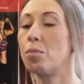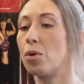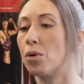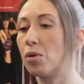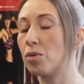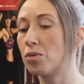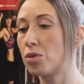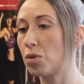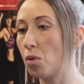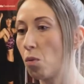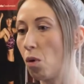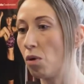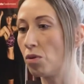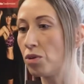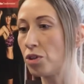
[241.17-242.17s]
but
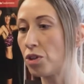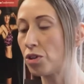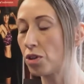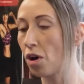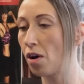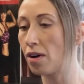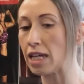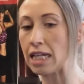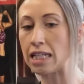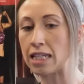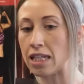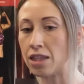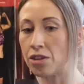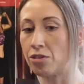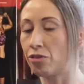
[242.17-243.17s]
once you start
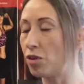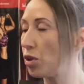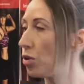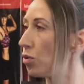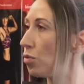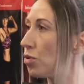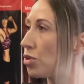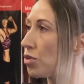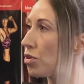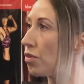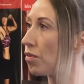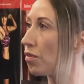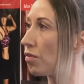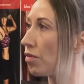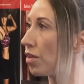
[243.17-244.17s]
eating the foods
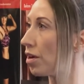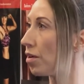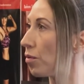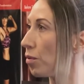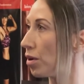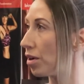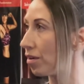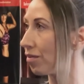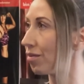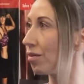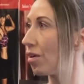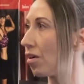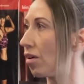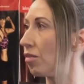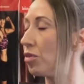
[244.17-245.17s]
that were
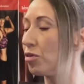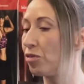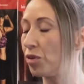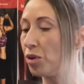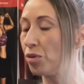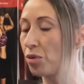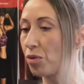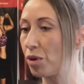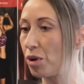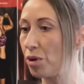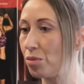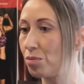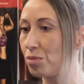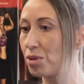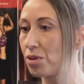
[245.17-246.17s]
on the food
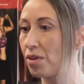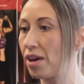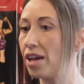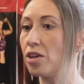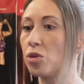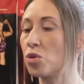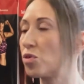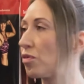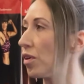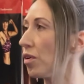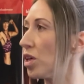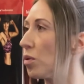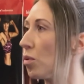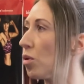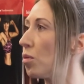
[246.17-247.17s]
groups, it does
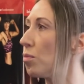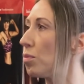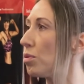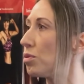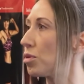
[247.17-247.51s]
fill you up.